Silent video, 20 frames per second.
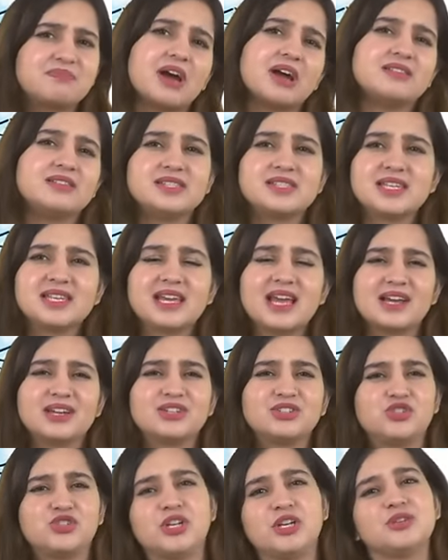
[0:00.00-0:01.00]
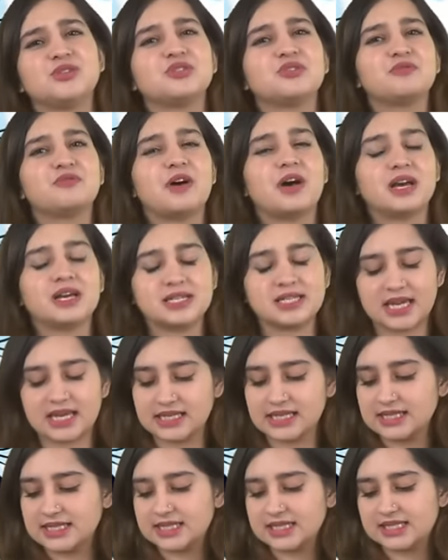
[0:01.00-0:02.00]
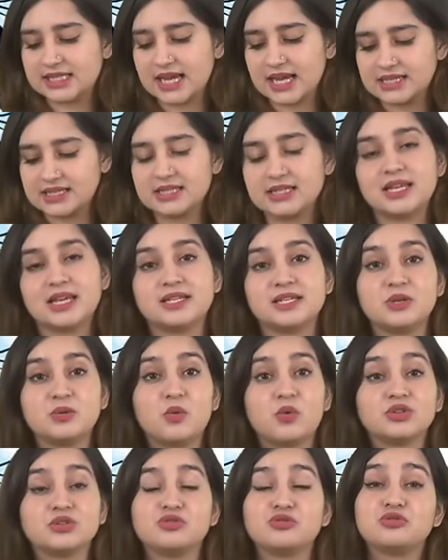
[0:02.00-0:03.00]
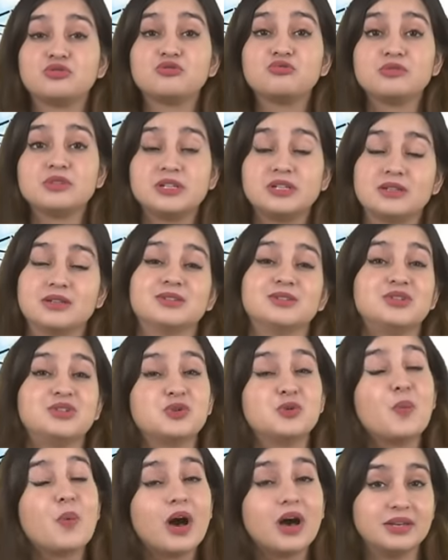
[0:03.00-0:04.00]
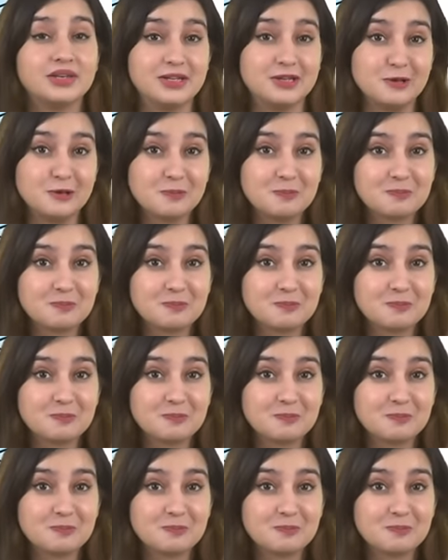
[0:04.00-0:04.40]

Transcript: Hari Singh had a change of heart and he decided that he wants to return to Anil.